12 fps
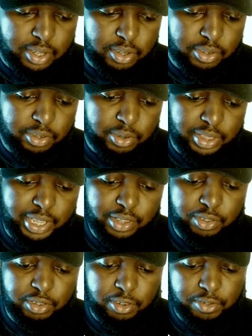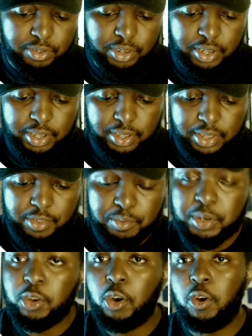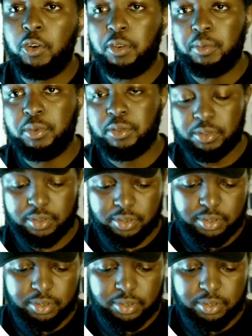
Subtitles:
So these so far, they've been horrible.